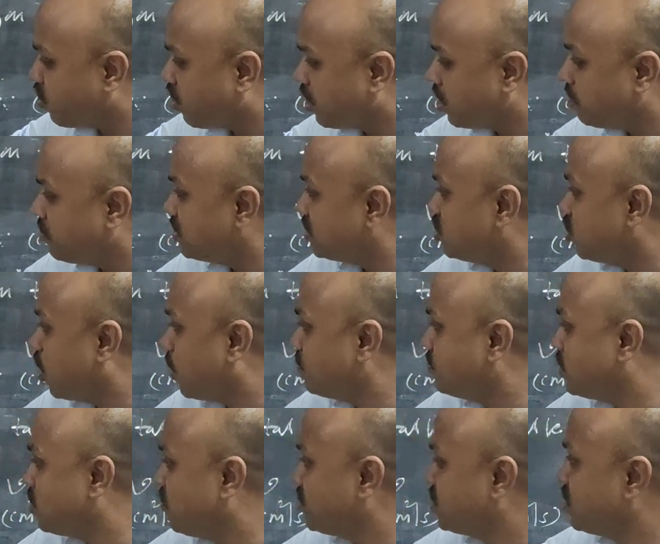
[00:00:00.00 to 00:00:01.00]
column is the
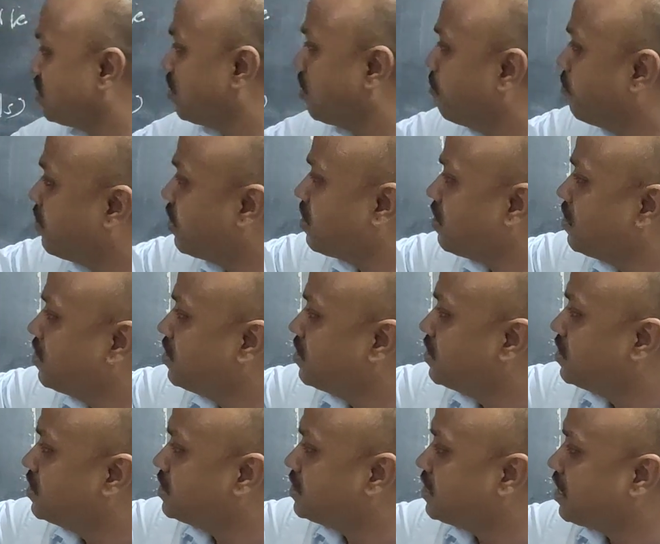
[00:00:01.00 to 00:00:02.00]
observation number,
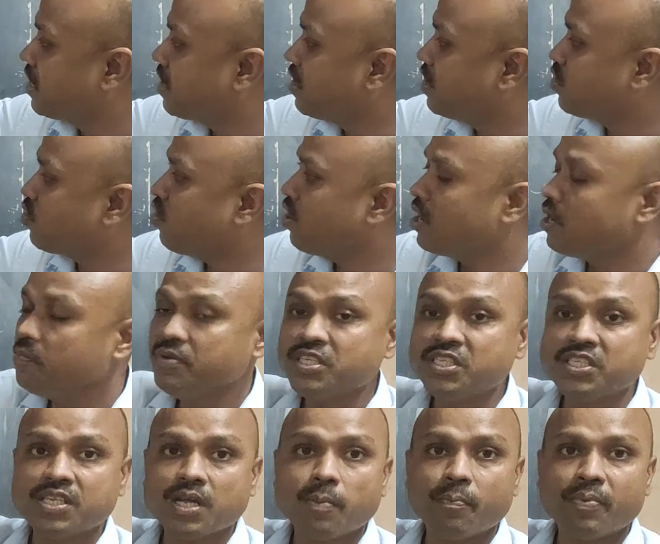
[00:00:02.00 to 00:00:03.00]
second column
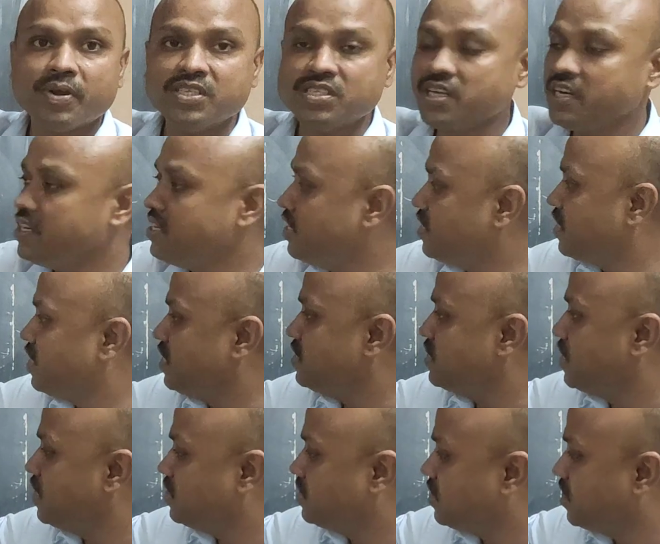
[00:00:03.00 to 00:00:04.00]
is temperature in
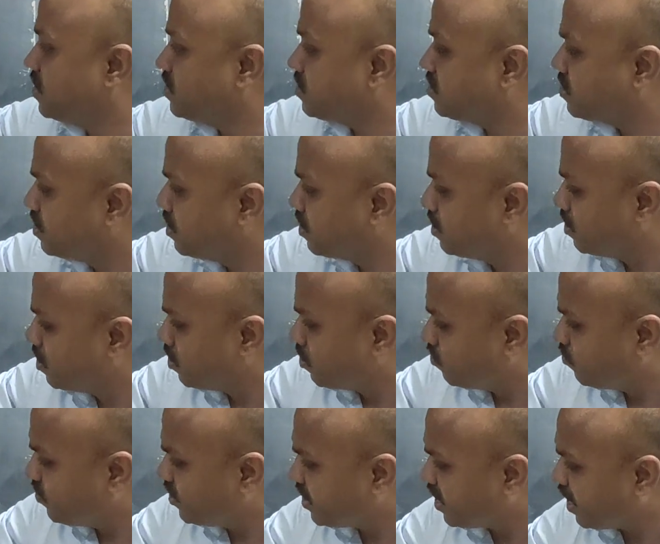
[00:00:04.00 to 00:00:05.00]
degrees Celsius.
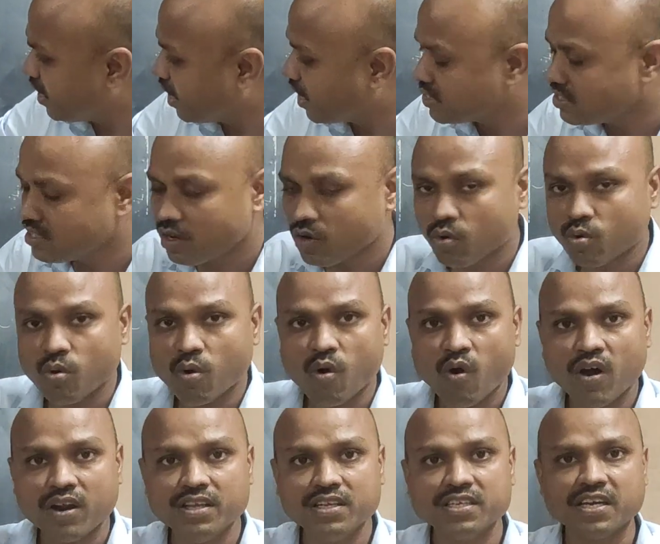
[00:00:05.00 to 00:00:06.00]
We can either
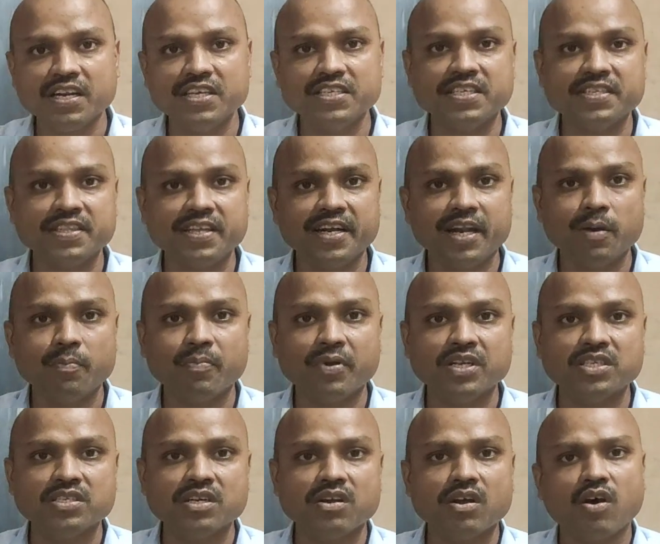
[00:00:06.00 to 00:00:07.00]
go on increasing the
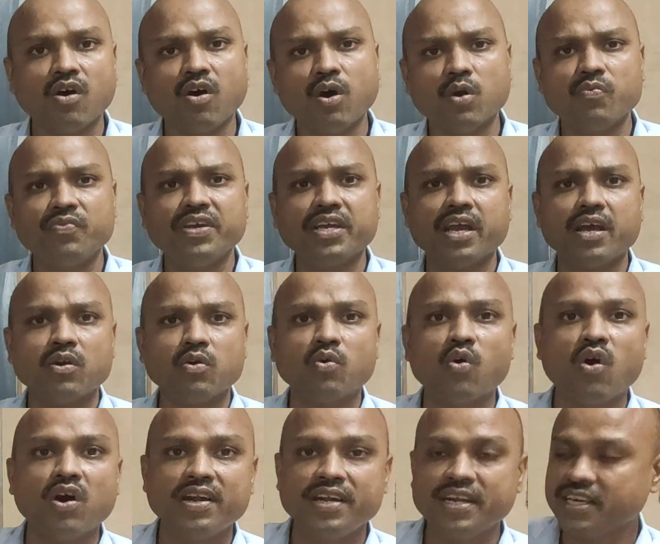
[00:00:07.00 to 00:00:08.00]
temperature or we can
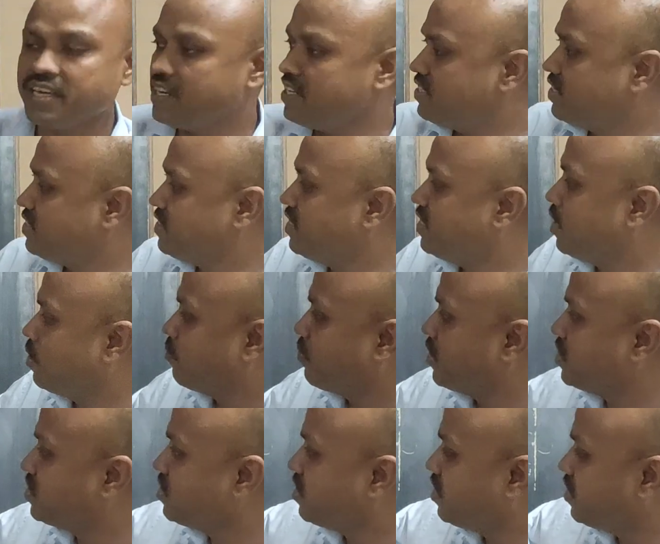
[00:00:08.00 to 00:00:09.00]
go on decreasing the
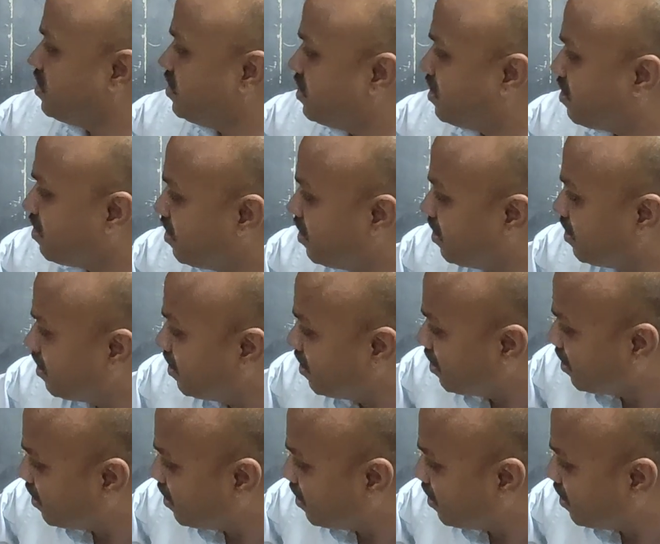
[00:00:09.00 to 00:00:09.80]
temperature. Here